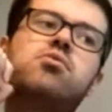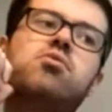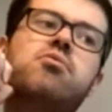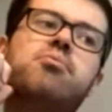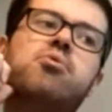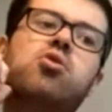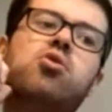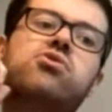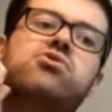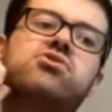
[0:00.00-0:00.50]

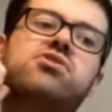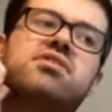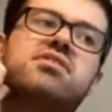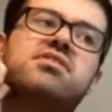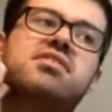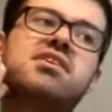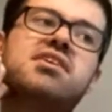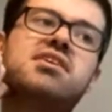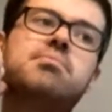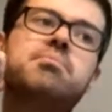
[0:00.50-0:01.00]
most of the
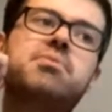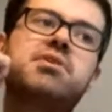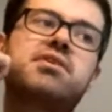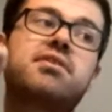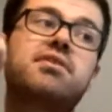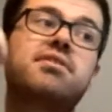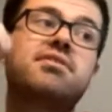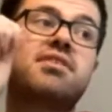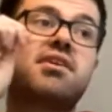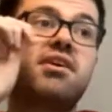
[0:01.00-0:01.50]
team,
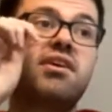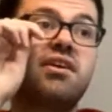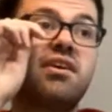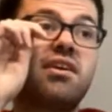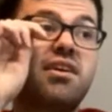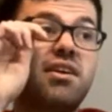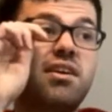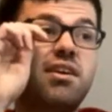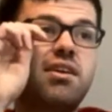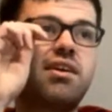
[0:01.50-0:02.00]
because
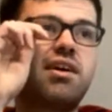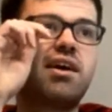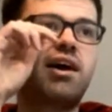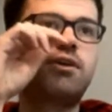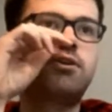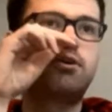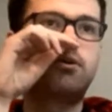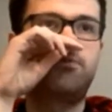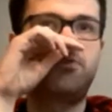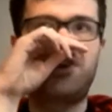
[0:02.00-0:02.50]
I
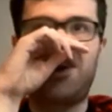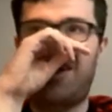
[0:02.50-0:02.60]
don't think